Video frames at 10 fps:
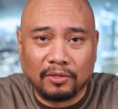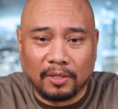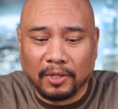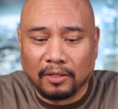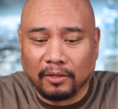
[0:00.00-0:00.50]
I'm
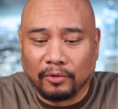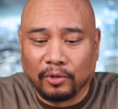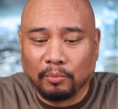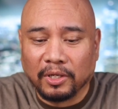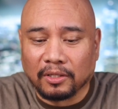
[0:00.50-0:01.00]
not going to throw
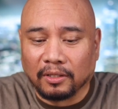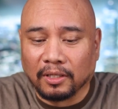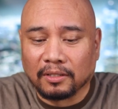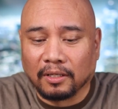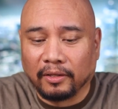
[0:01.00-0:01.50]
a bunch of
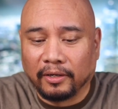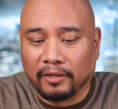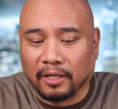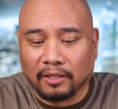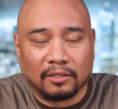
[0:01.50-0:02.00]
dust on there.
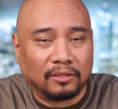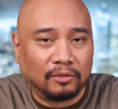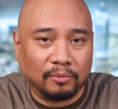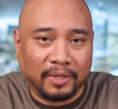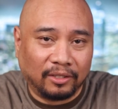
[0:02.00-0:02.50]
I'll just
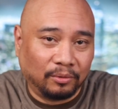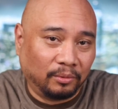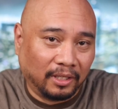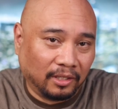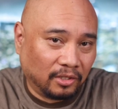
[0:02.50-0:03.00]
do my due
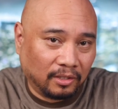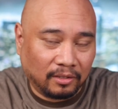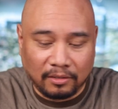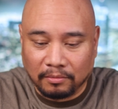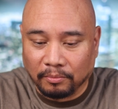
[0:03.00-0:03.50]

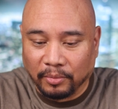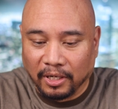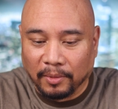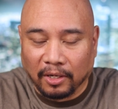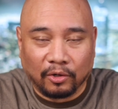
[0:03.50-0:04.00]
diligence, but
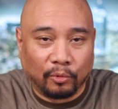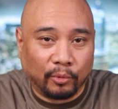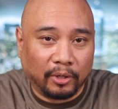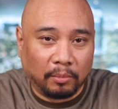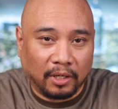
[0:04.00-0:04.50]
I'm not going to
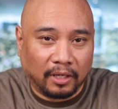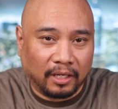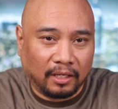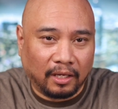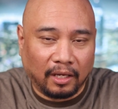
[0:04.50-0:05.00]
worry about
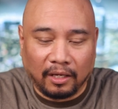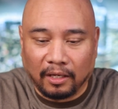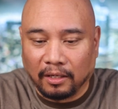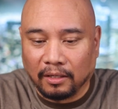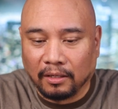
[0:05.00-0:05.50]
getting
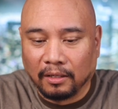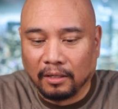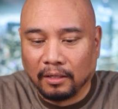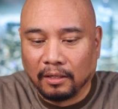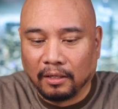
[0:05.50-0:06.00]
a
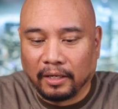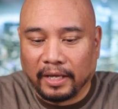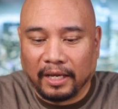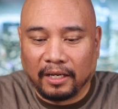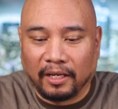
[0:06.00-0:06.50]

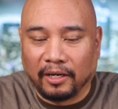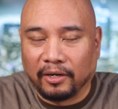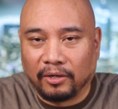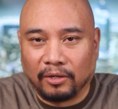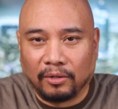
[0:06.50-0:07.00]
can
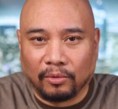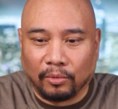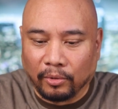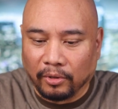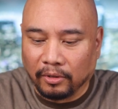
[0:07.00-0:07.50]
air
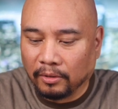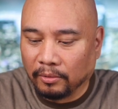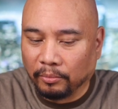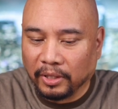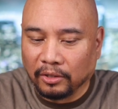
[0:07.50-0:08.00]
or
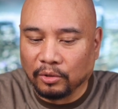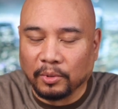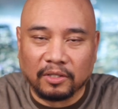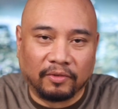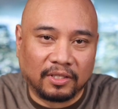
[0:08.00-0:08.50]
being too
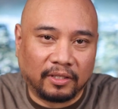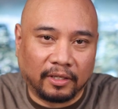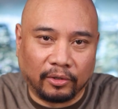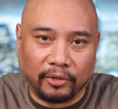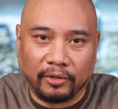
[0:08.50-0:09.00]
much of a
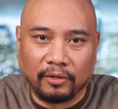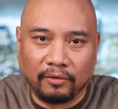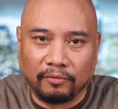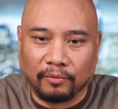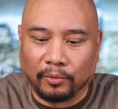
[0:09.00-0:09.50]
stickler
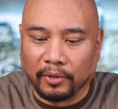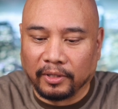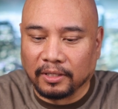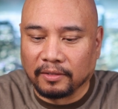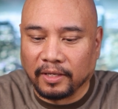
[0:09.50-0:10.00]
for
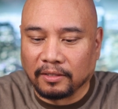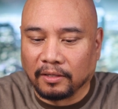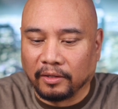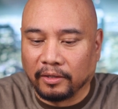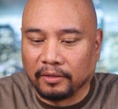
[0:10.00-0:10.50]
dust that's
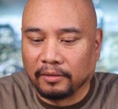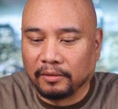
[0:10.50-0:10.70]
on there.